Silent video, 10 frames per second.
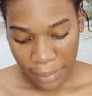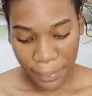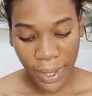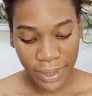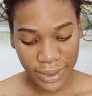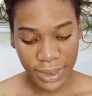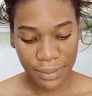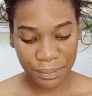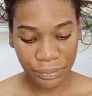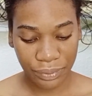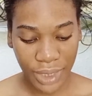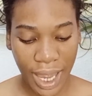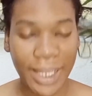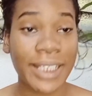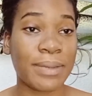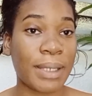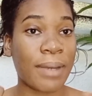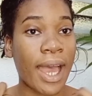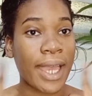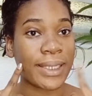But I like to make
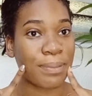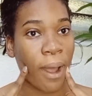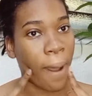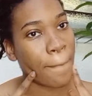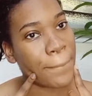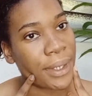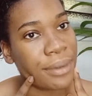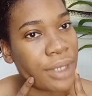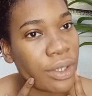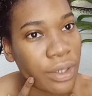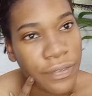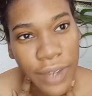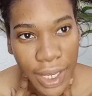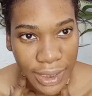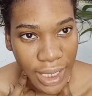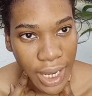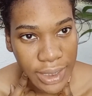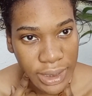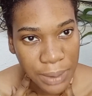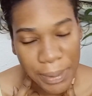my eyes pop, define the
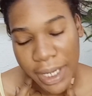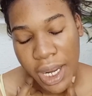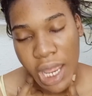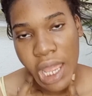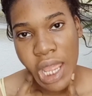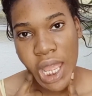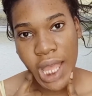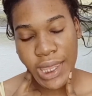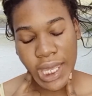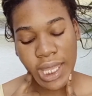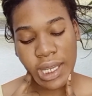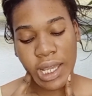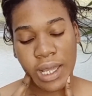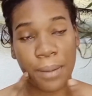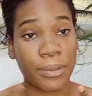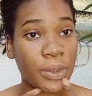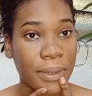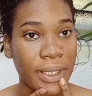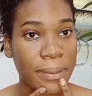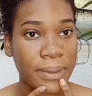eyes a little bit, and then do
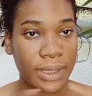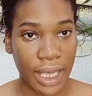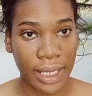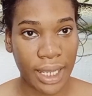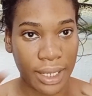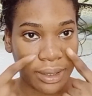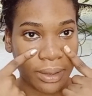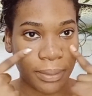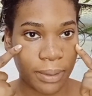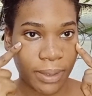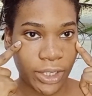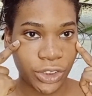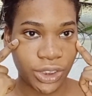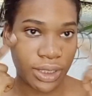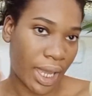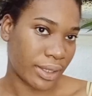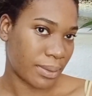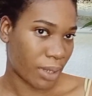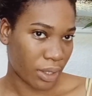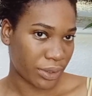my lips and add a little bit of blush to add
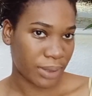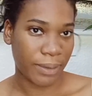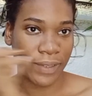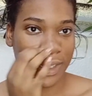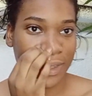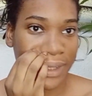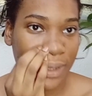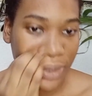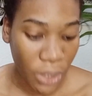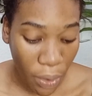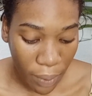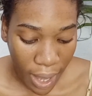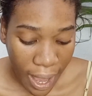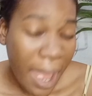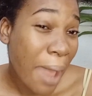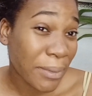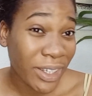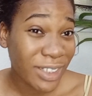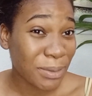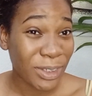some color to my face. So I'm not
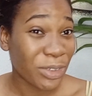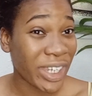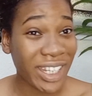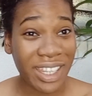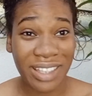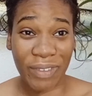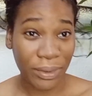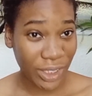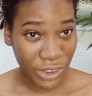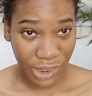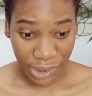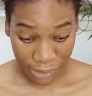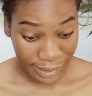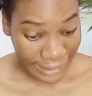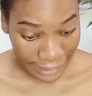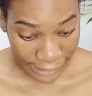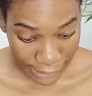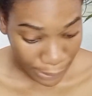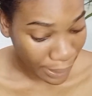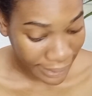going to be doing any foundation or concealer,
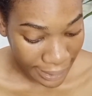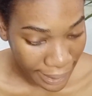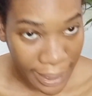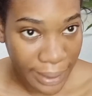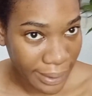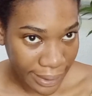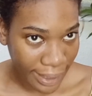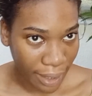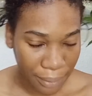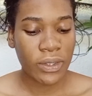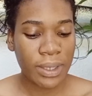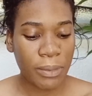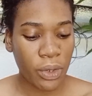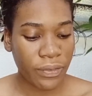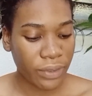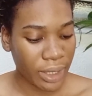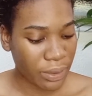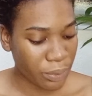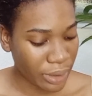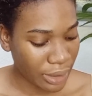no nothing. Yeah, because I'm going for like
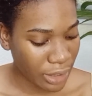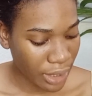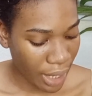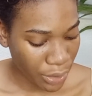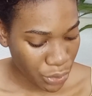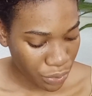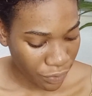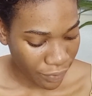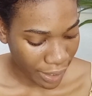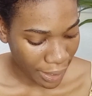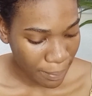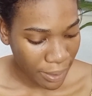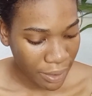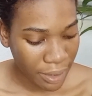a really natural vibe.